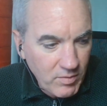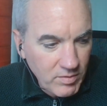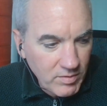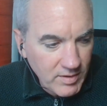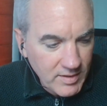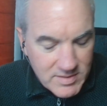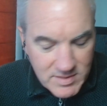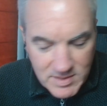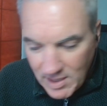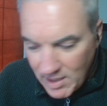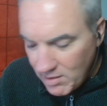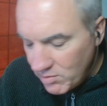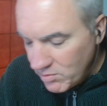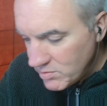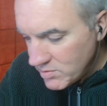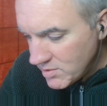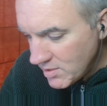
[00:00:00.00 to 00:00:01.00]
let's say
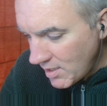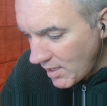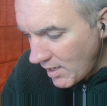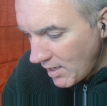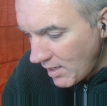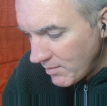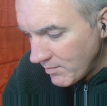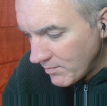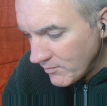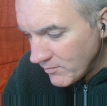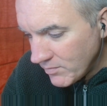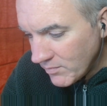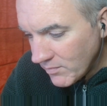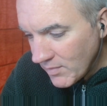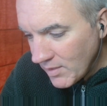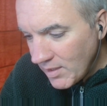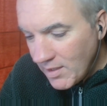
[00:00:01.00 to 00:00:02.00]

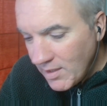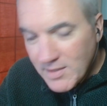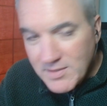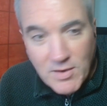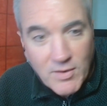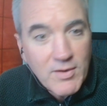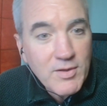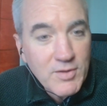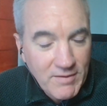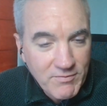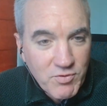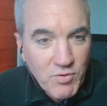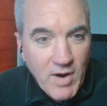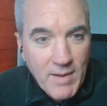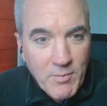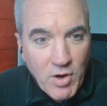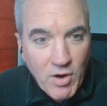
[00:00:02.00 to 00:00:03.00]
so if
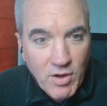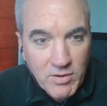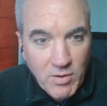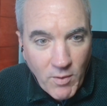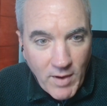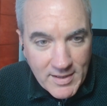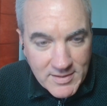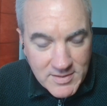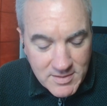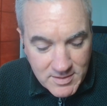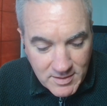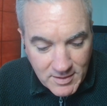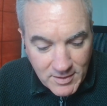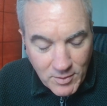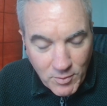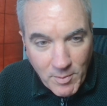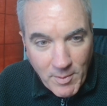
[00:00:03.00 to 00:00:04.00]
Tribe Called Quest,
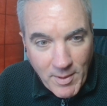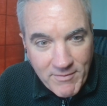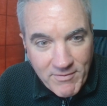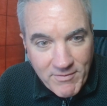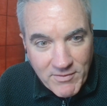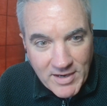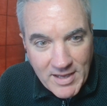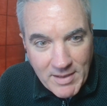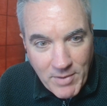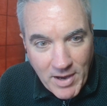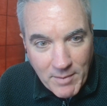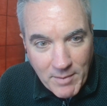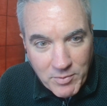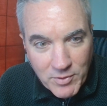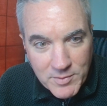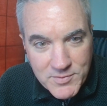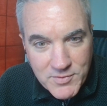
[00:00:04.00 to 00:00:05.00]
one of my favorite hip
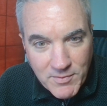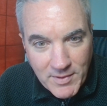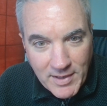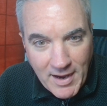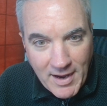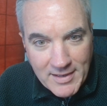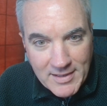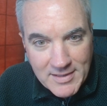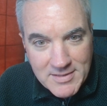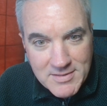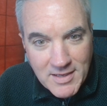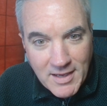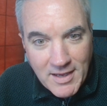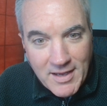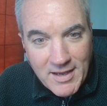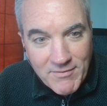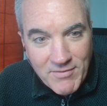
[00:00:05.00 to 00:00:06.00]
hop groups from the 90s,
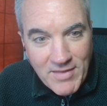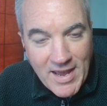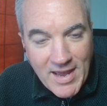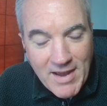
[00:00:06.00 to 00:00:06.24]
if they